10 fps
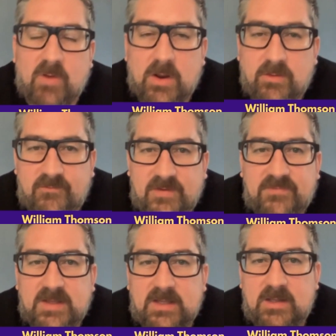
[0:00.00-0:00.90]
Around
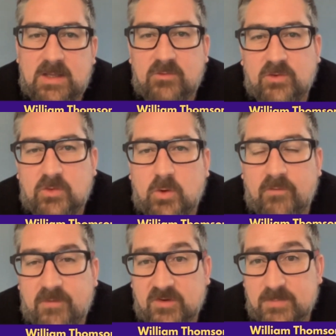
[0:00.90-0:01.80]
15 years ago,
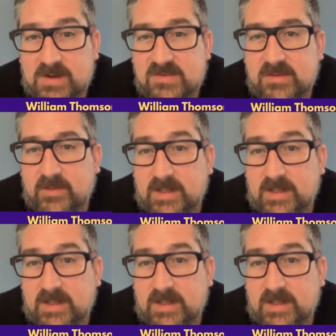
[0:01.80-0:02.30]
our First Minister,